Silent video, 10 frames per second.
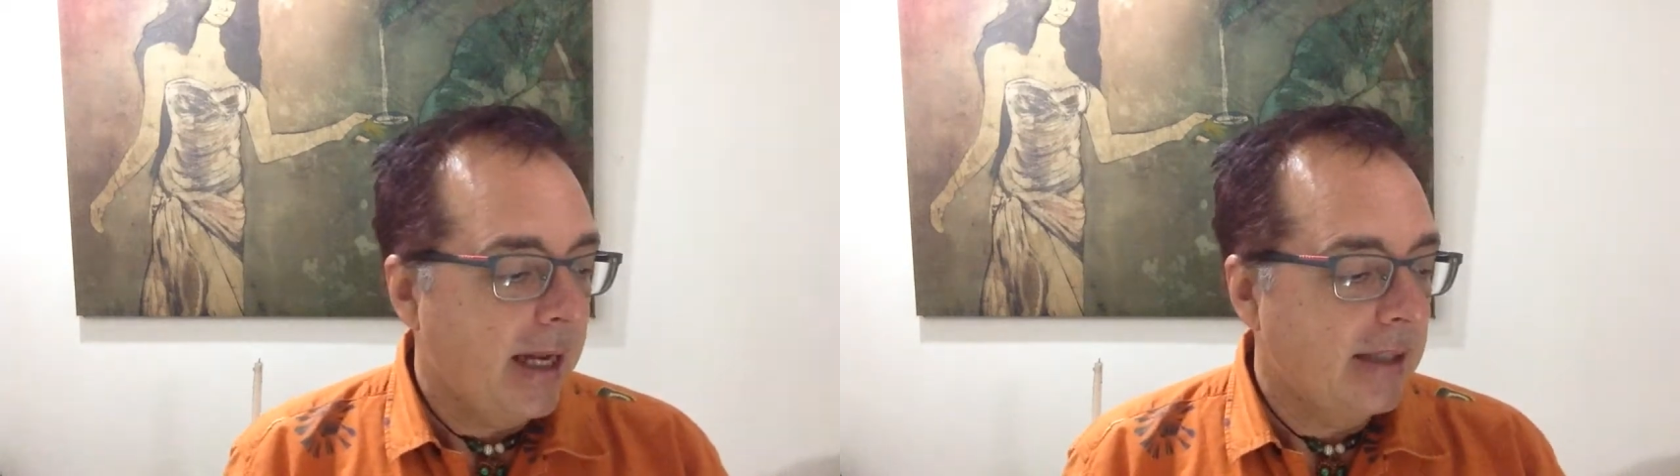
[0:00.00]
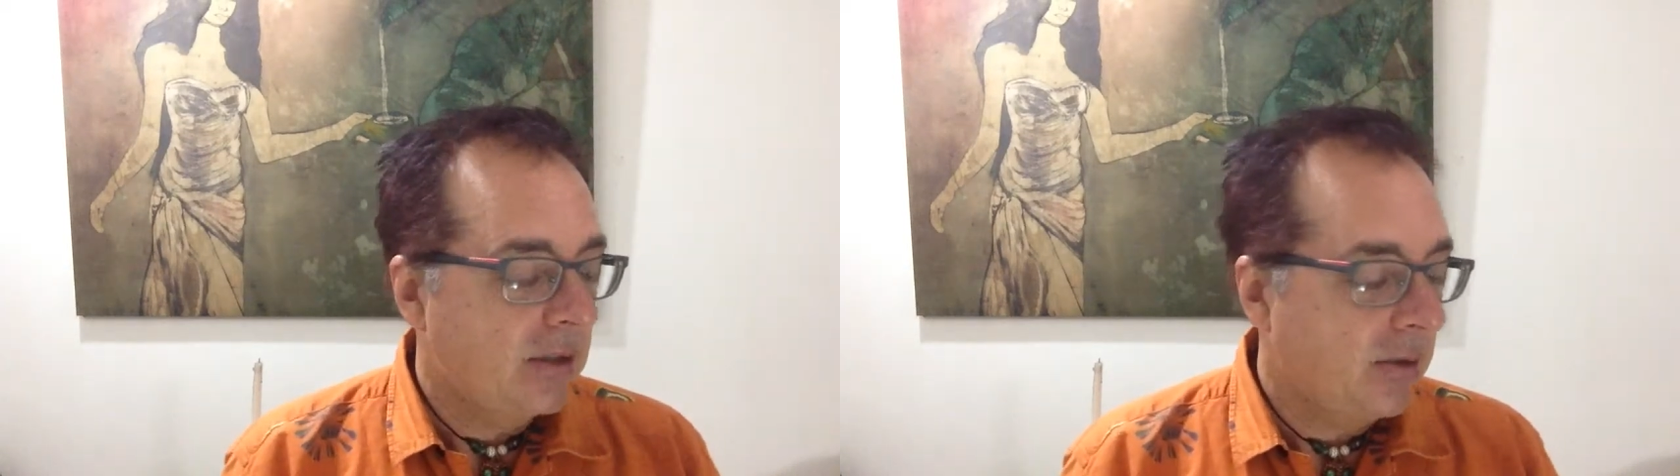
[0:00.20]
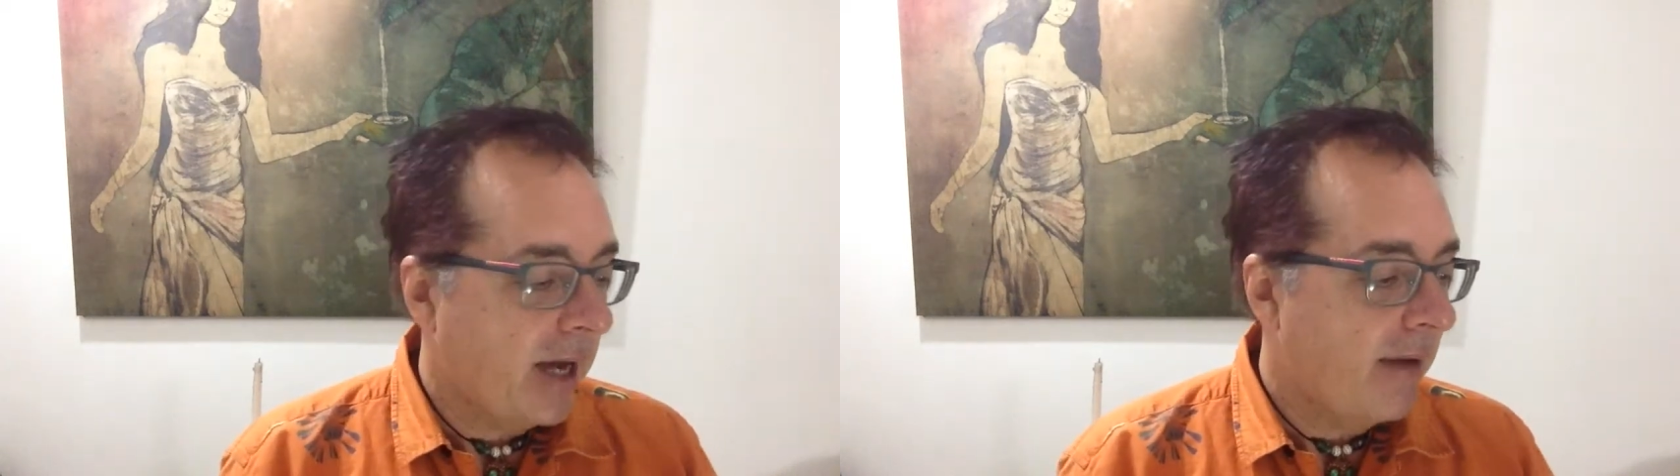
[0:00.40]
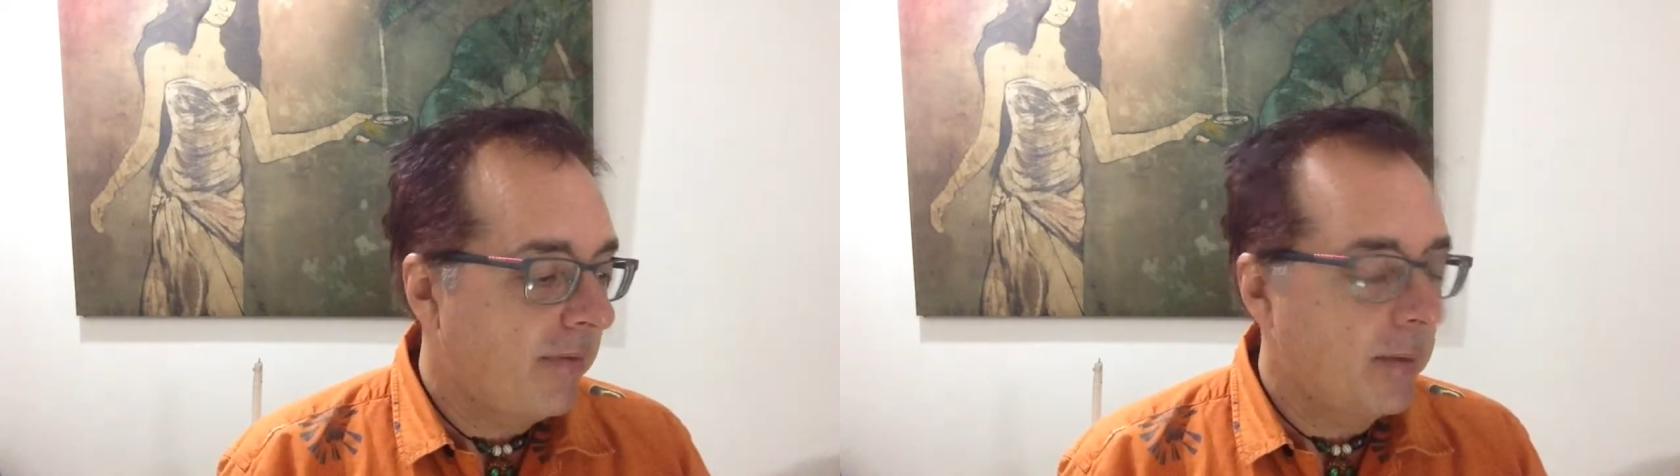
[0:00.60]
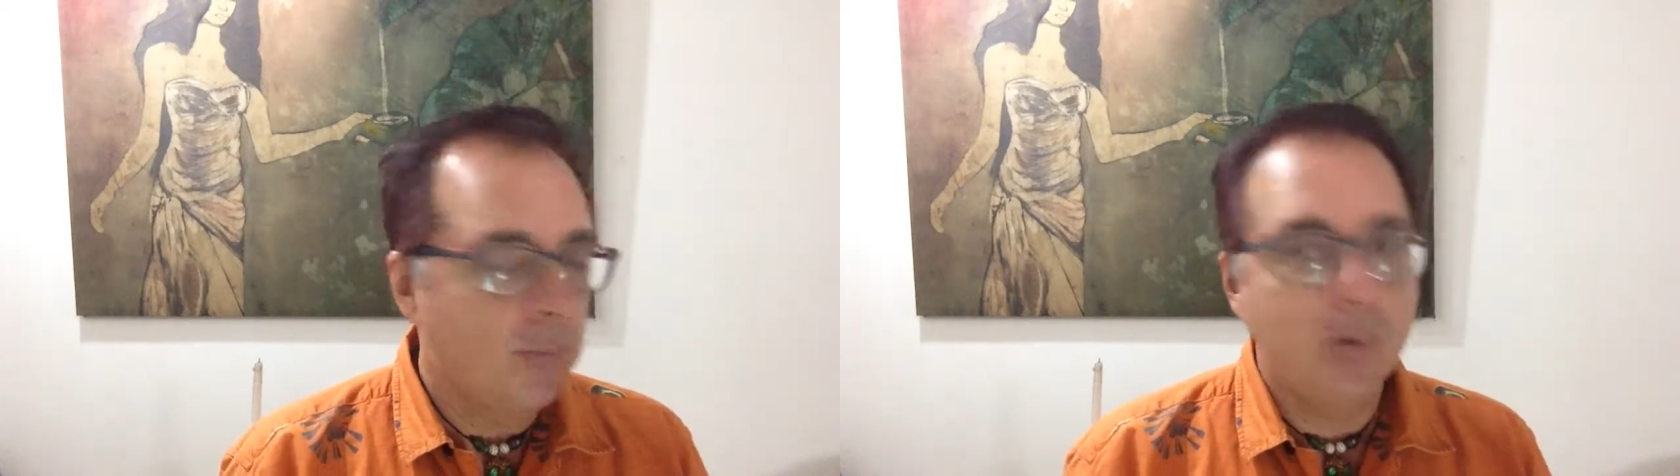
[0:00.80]
I still have
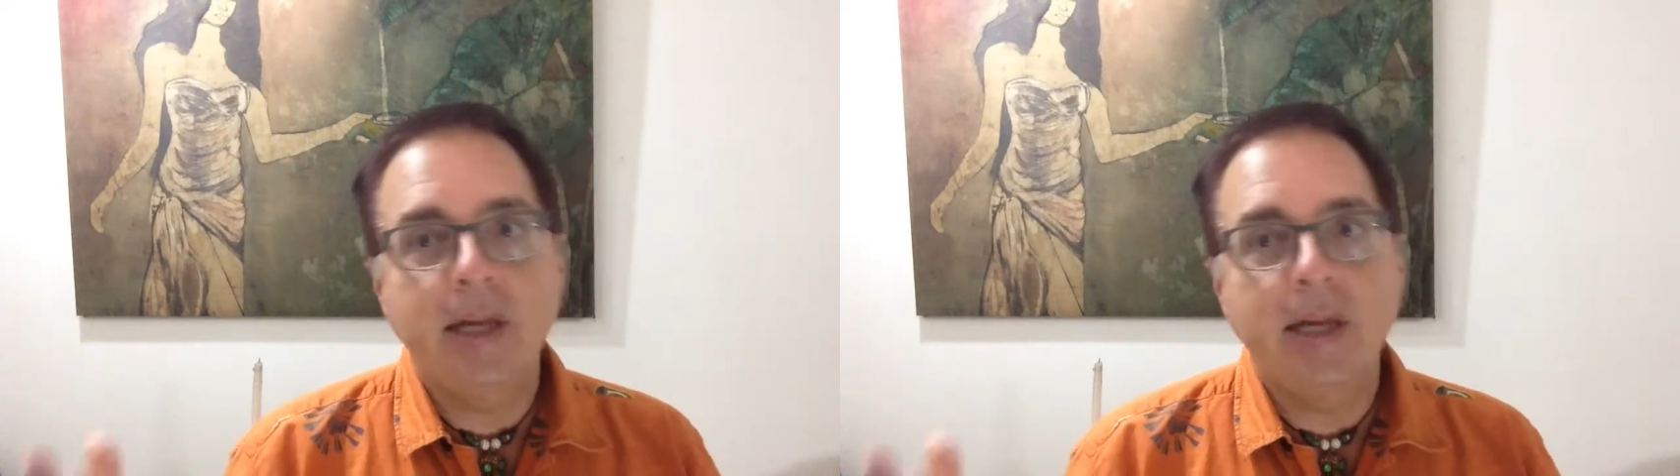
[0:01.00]
them. Well,